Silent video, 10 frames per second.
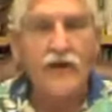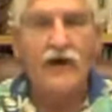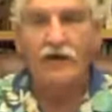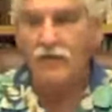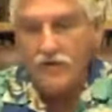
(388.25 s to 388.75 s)

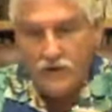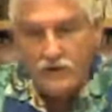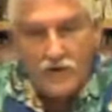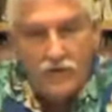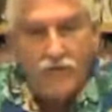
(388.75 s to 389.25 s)
Uh, when this
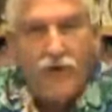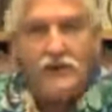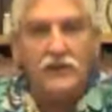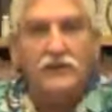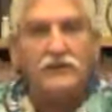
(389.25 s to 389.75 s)
stuff
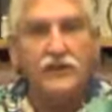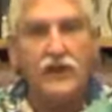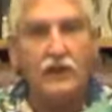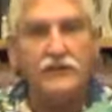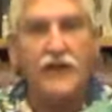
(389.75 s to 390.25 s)
breaks loose
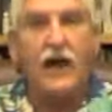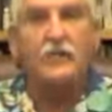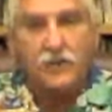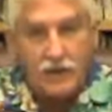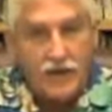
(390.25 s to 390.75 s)
and comes
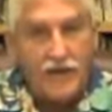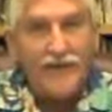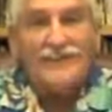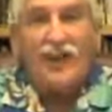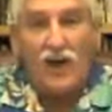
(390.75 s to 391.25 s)
out,
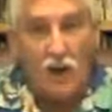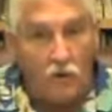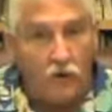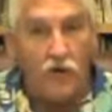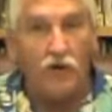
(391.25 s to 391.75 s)
particularly in the
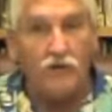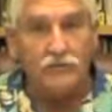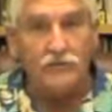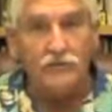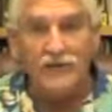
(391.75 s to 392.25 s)
lower
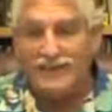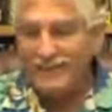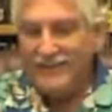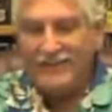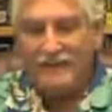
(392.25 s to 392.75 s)
lobes,
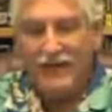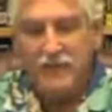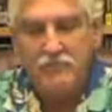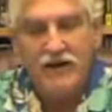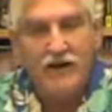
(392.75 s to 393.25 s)
this
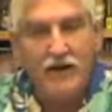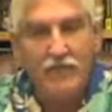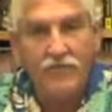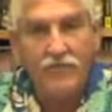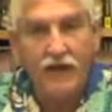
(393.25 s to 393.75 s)
can
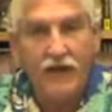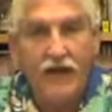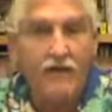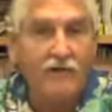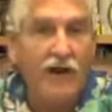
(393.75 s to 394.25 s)
become thick.
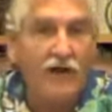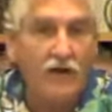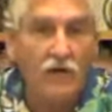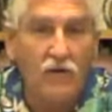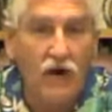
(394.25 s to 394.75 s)
I've had
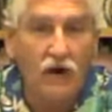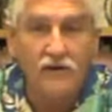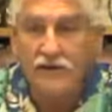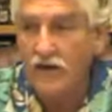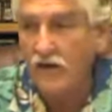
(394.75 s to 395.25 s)
a
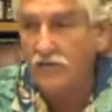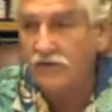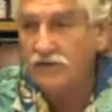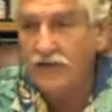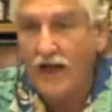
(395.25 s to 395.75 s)
quad. She
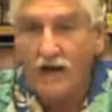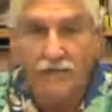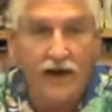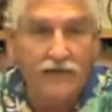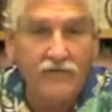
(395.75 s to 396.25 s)
almost died.
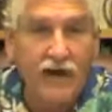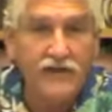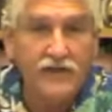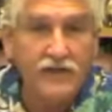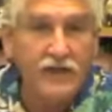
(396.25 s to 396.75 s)
Matter of fact,
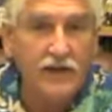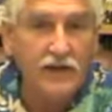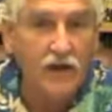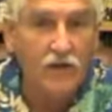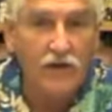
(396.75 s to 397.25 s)
she
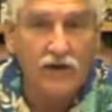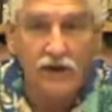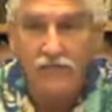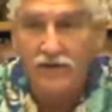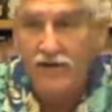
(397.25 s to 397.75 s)
did code a
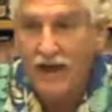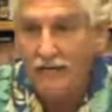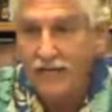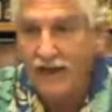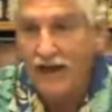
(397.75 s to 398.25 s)
couple of
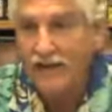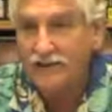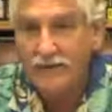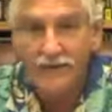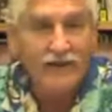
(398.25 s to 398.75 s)
times in a
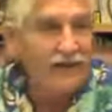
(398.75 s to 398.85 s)
hospital.